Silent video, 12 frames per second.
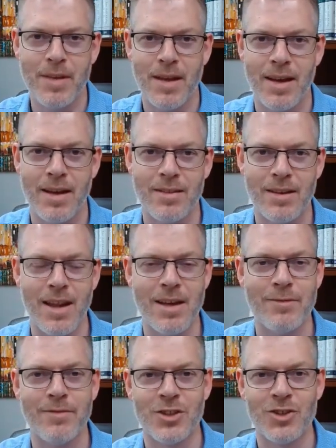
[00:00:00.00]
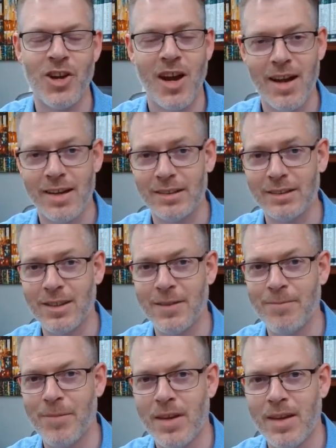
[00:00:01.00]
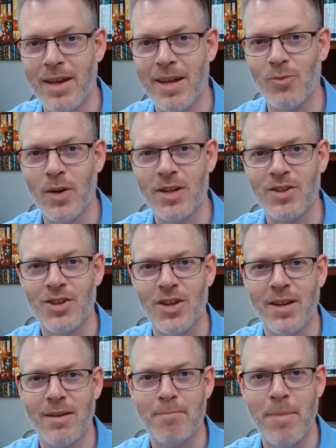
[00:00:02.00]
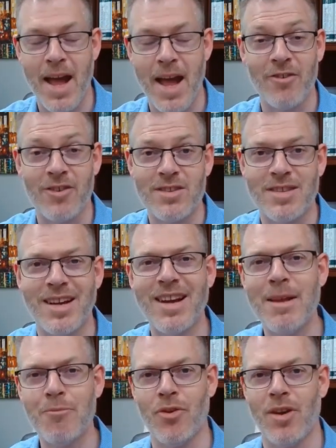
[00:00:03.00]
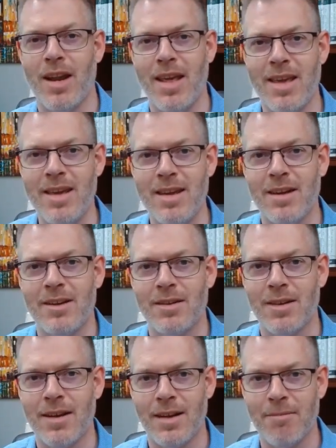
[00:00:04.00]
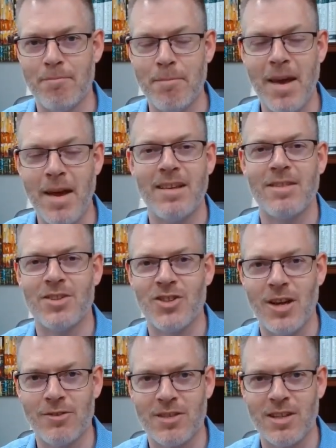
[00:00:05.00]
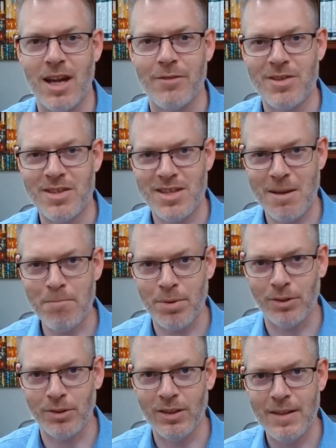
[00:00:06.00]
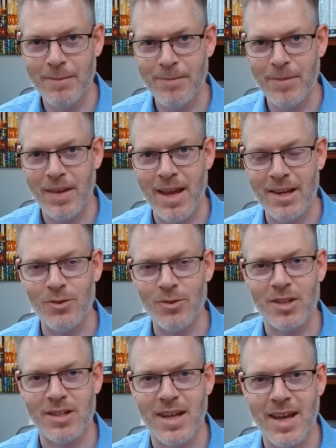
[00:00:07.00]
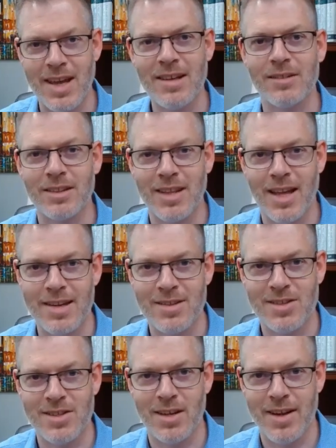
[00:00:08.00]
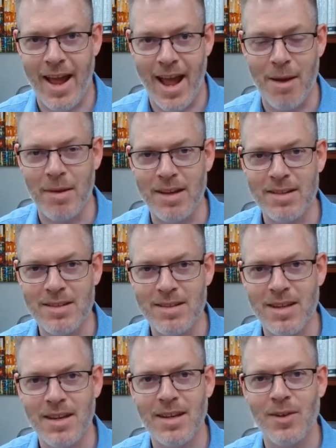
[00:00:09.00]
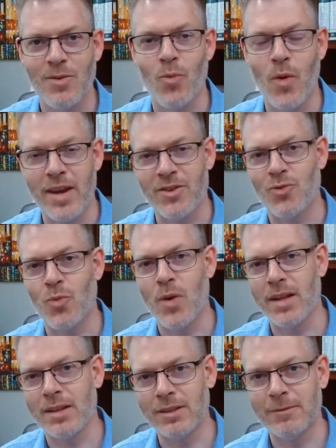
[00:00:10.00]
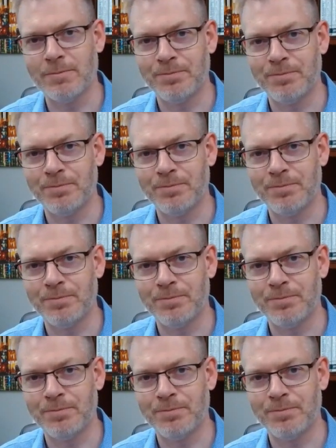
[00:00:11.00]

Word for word: uh, the life of a child, in which parents deliberately uh, make the child's life simple in order to inculcate certain habits which will